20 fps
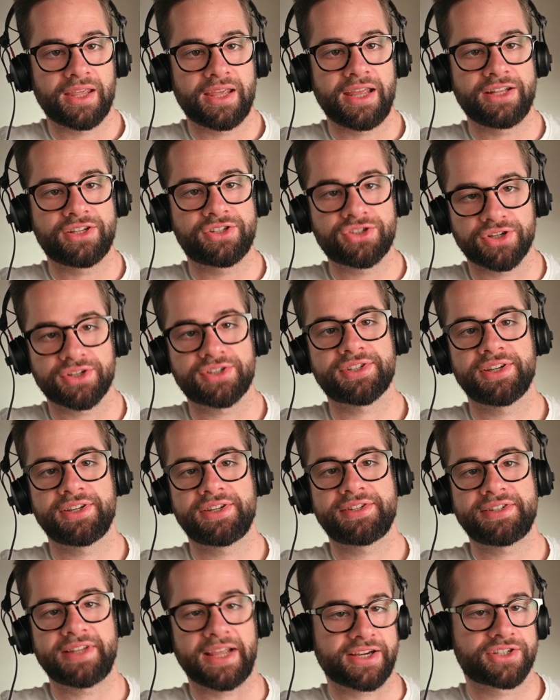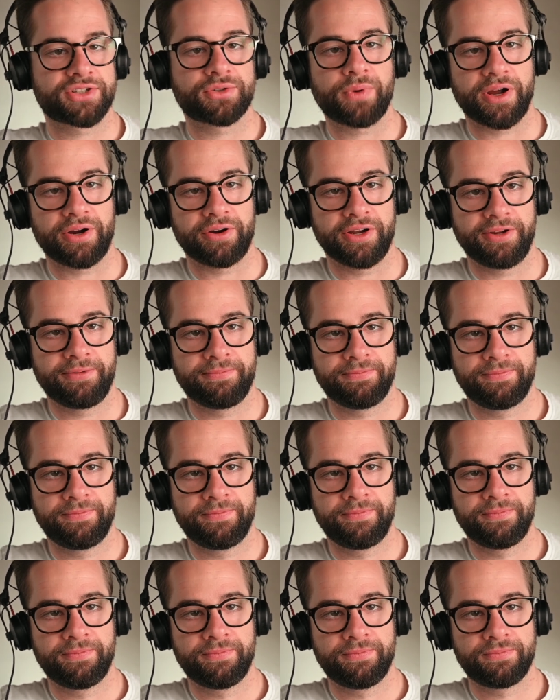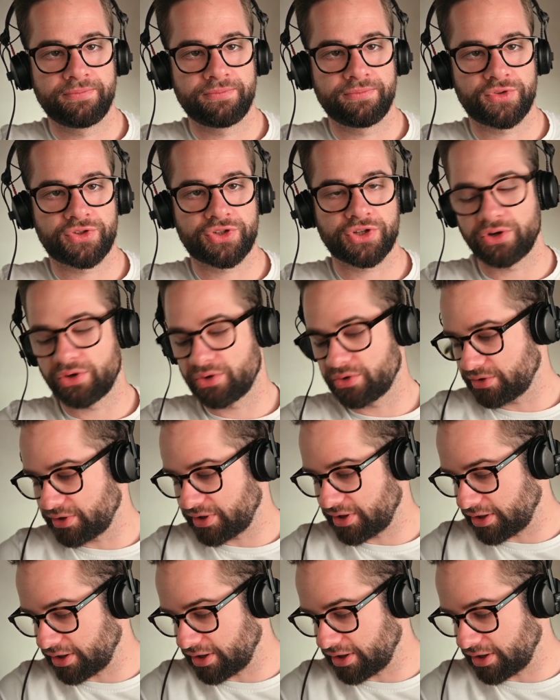it's just a text query. So